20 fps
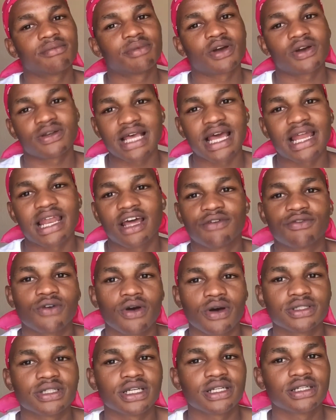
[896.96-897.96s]
because I love
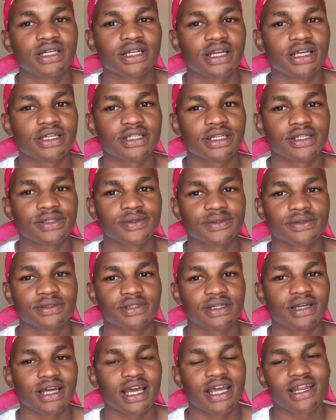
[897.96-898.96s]
content creation
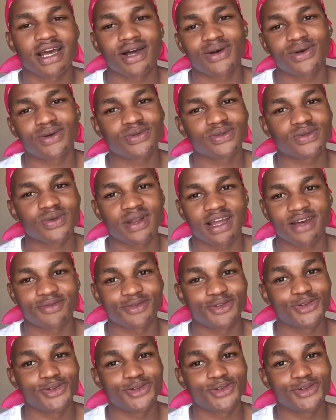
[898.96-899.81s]
and I also love